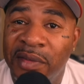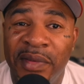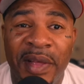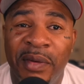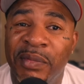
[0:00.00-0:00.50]

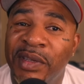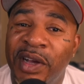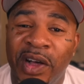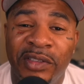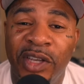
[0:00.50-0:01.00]
They gonna be
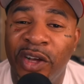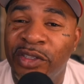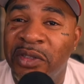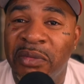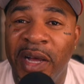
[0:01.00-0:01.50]
called talking
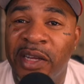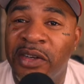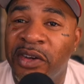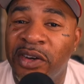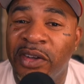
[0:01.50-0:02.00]
to him like a
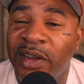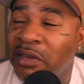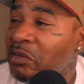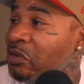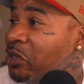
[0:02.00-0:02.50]
girl,
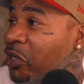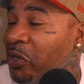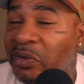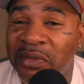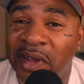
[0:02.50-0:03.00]
like, you
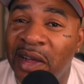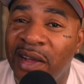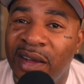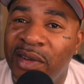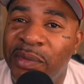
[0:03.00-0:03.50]
cute,
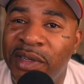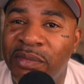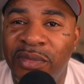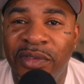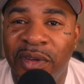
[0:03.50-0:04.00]
nah, what,
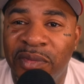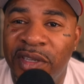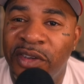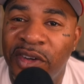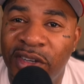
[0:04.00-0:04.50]
you know what I'm
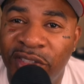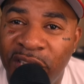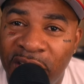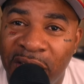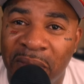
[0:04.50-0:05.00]
saying? Girl,
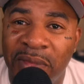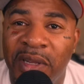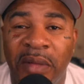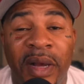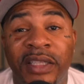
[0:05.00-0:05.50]
shut up.
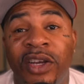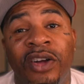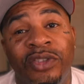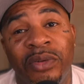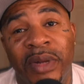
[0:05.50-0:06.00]
They might
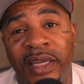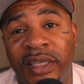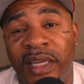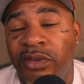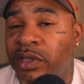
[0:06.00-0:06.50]
talk to him like
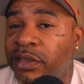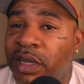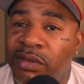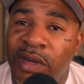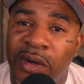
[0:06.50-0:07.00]
that. You just
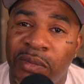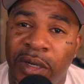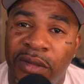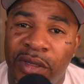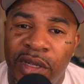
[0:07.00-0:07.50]
don't know,
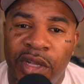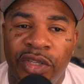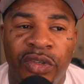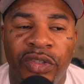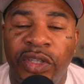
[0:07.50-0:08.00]
bro.
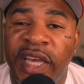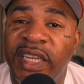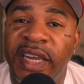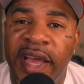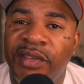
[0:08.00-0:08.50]
You're
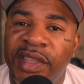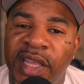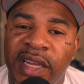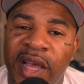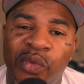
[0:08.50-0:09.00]
getting
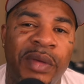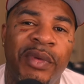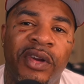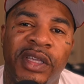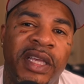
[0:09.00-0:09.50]
everything that
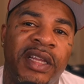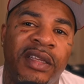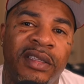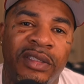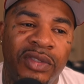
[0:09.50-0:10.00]
women are
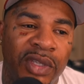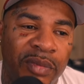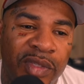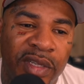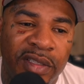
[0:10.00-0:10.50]
getting. You see what
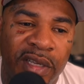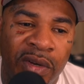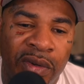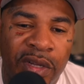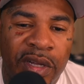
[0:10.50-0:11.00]
I'm saying?
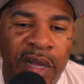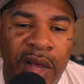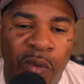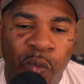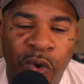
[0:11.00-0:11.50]
So
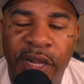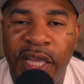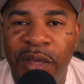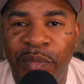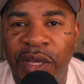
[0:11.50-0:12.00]
would
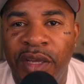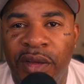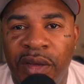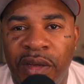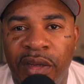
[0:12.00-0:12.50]
he be,